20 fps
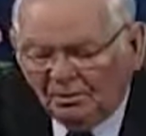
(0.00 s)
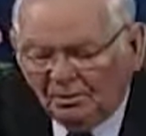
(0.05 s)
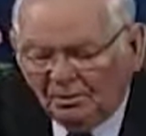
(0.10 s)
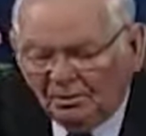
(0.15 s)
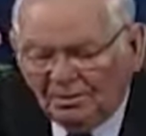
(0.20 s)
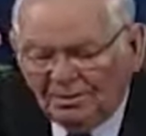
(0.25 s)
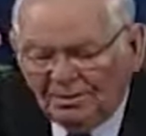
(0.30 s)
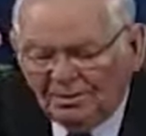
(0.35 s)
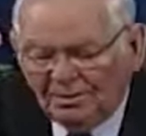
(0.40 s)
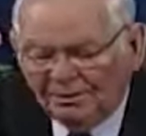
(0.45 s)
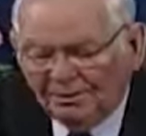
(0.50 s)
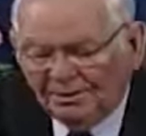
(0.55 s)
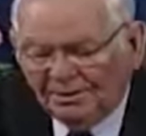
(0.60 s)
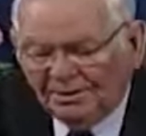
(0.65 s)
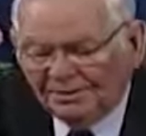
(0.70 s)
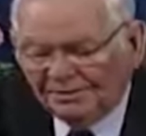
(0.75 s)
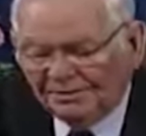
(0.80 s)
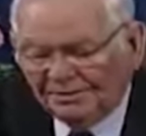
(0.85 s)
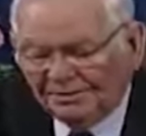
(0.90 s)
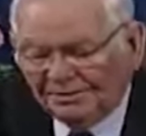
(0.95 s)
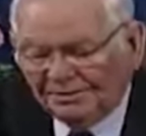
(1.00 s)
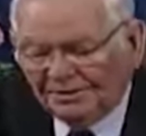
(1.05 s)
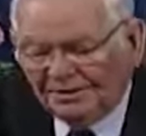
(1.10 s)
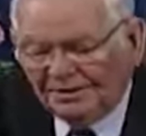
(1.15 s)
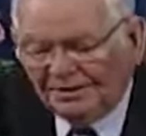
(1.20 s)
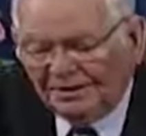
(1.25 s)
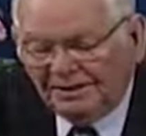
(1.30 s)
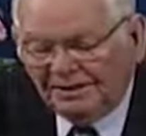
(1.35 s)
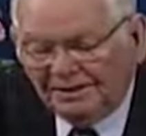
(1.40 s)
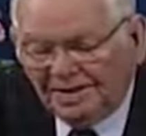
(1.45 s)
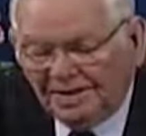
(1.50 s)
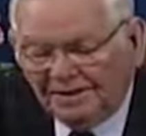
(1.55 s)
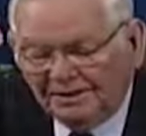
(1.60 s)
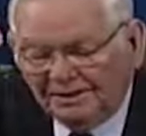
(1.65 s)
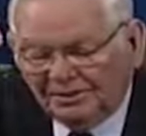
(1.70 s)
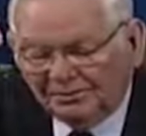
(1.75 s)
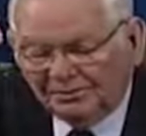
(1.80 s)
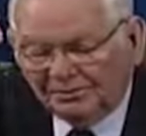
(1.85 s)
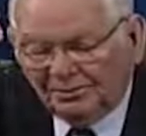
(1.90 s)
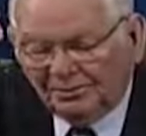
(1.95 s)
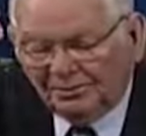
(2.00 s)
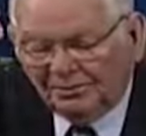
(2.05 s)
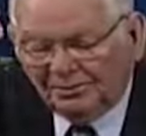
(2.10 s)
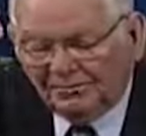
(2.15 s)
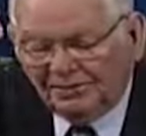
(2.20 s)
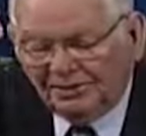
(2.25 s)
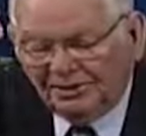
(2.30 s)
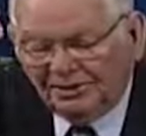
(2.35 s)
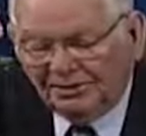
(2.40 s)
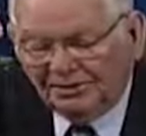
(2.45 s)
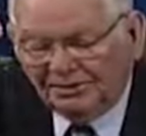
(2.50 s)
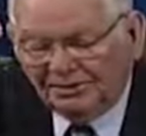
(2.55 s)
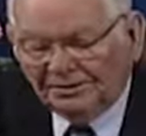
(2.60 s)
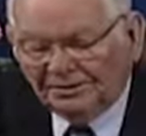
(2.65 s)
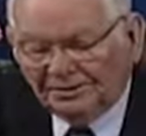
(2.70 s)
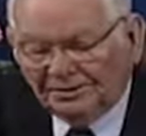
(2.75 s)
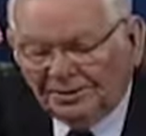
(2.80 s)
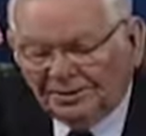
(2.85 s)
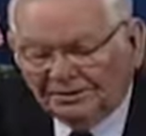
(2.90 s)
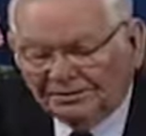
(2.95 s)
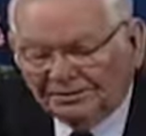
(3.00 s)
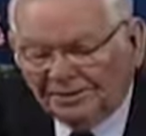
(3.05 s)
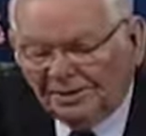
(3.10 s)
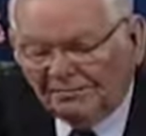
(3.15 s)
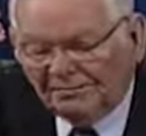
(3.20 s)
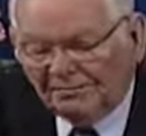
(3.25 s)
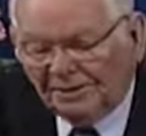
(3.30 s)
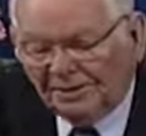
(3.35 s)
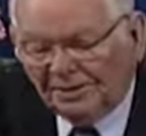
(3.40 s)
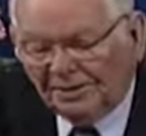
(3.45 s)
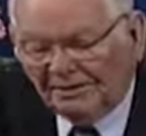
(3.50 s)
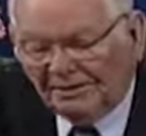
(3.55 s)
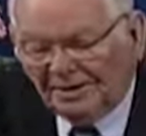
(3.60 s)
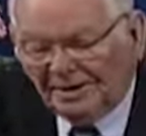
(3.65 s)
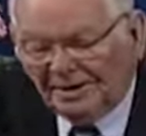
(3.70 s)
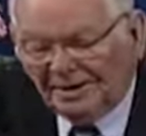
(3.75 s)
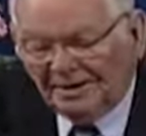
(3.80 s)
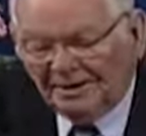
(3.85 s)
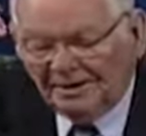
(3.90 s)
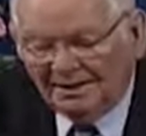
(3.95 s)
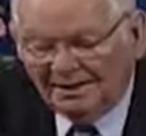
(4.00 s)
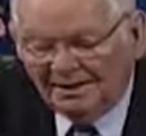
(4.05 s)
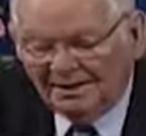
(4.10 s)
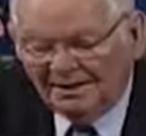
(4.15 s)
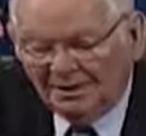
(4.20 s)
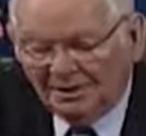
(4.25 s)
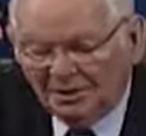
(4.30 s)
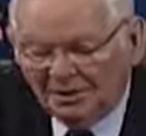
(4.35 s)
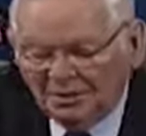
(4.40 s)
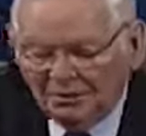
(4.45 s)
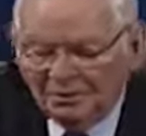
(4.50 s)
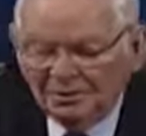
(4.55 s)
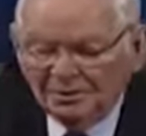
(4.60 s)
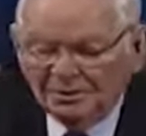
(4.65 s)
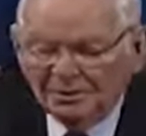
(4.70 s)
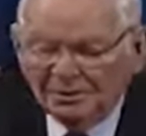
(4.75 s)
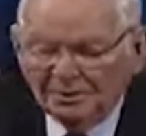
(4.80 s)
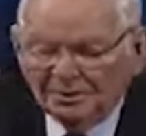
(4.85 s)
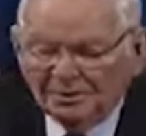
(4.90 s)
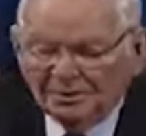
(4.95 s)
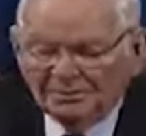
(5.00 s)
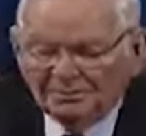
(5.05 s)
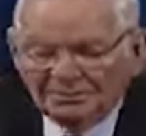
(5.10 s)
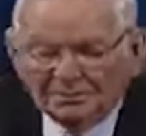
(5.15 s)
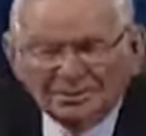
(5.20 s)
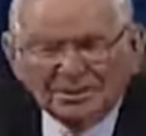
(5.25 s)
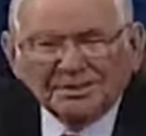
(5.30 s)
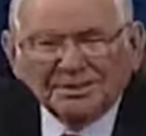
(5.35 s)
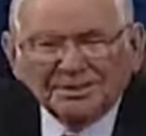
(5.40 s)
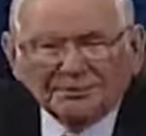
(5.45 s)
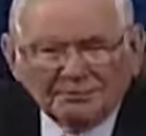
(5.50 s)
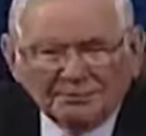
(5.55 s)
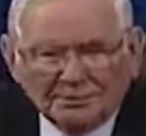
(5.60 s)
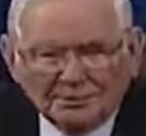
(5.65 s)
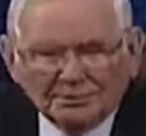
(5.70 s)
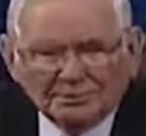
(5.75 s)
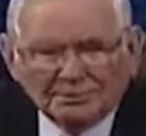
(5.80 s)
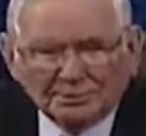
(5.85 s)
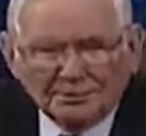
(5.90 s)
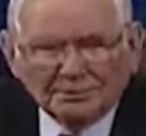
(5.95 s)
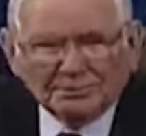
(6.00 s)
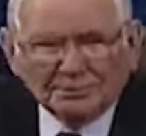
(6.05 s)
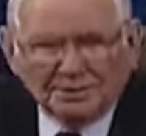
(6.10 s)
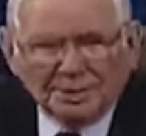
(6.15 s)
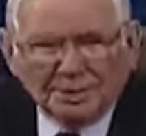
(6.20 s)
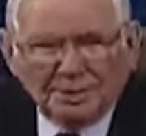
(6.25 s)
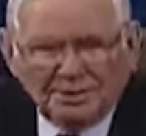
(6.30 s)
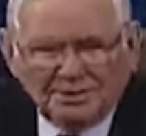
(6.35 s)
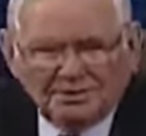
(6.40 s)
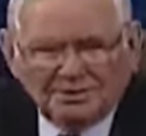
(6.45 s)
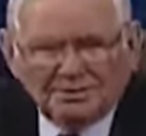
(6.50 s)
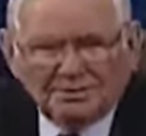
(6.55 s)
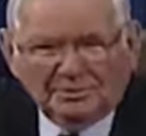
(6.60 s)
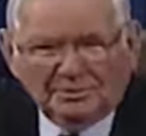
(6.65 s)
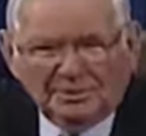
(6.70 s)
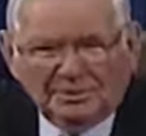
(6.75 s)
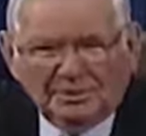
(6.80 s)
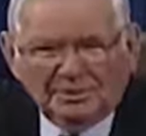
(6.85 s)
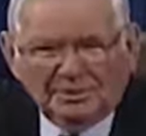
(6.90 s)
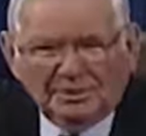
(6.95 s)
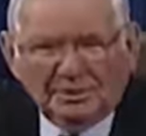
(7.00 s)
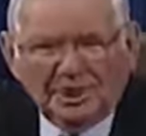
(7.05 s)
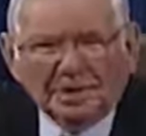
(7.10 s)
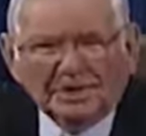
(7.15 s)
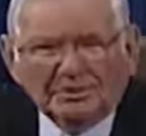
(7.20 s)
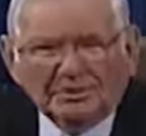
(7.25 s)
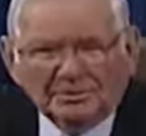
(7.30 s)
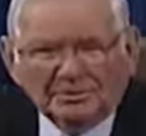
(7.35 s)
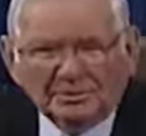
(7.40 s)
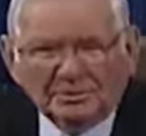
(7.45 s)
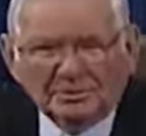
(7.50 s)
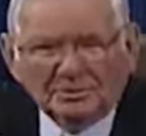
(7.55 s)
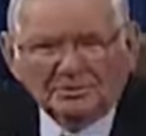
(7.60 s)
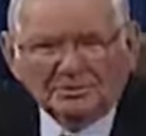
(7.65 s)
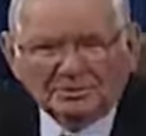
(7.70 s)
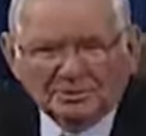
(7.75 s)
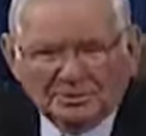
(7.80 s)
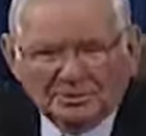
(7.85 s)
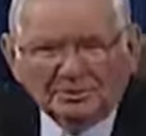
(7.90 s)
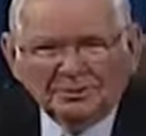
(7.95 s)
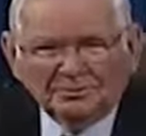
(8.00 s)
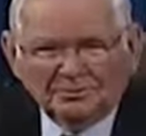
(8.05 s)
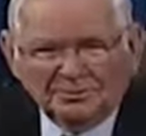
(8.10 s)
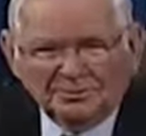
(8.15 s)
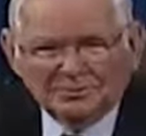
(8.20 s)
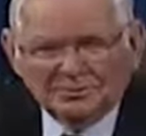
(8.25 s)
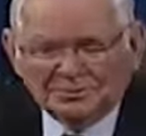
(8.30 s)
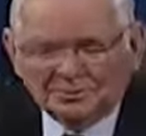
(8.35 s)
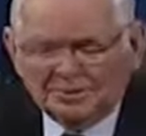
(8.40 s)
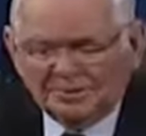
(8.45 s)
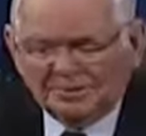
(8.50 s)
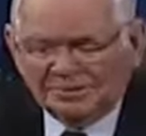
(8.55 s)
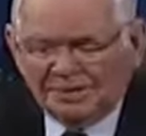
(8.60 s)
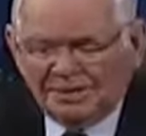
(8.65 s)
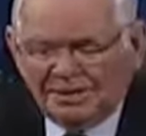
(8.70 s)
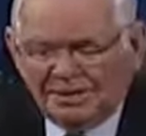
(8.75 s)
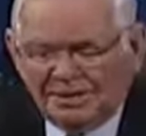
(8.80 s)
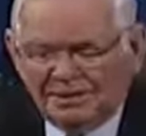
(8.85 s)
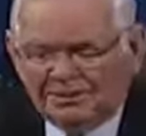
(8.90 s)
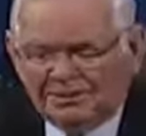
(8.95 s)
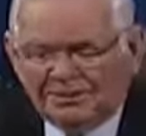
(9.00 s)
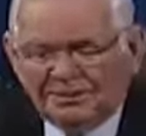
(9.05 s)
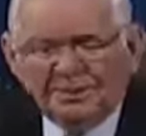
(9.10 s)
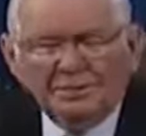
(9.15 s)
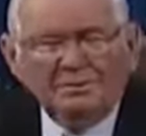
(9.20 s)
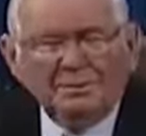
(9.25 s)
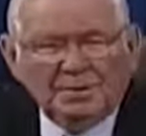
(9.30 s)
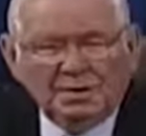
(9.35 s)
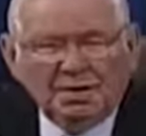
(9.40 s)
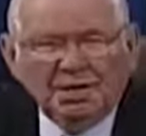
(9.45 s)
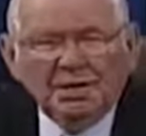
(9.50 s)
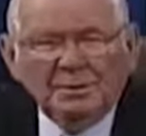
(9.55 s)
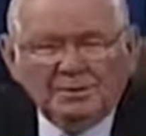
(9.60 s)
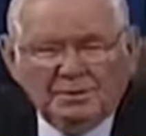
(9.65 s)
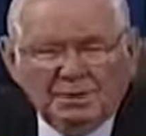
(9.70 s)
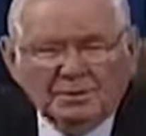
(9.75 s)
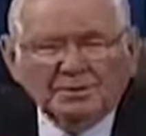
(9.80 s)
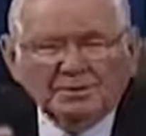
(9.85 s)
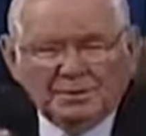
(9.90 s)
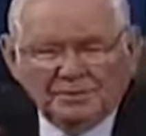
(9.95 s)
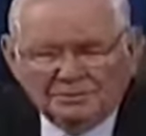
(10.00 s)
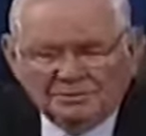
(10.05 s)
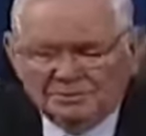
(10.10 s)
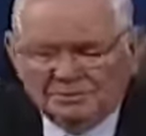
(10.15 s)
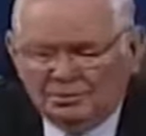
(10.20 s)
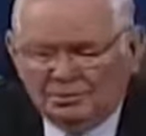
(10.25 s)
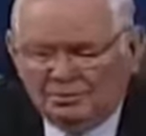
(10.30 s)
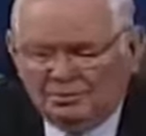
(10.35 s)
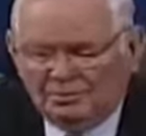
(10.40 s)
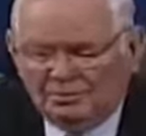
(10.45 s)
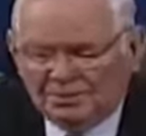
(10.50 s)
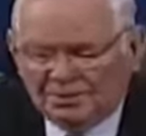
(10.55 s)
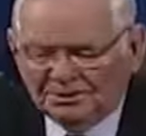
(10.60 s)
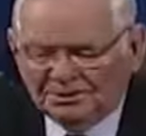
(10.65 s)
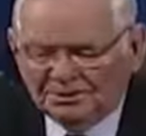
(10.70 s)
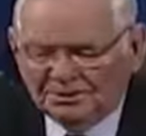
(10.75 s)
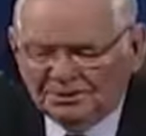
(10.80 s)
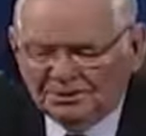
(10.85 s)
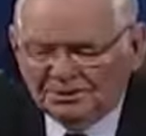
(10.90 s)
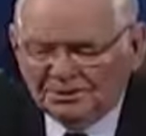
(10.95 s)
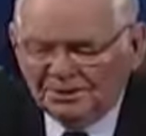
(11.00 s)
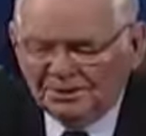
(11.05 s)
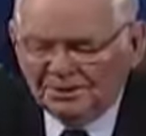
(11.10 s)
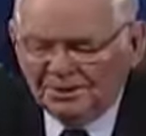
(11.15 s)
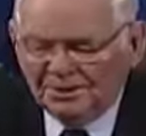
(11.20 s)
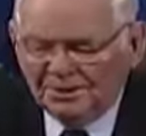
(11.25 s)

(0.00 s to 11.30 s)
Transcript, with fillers: Where does the dinosaur fit into this? I've read about it in Job it was in the first earth age, okay? The dinosaur was in the first earth age, the behemoth, as Job mentioned.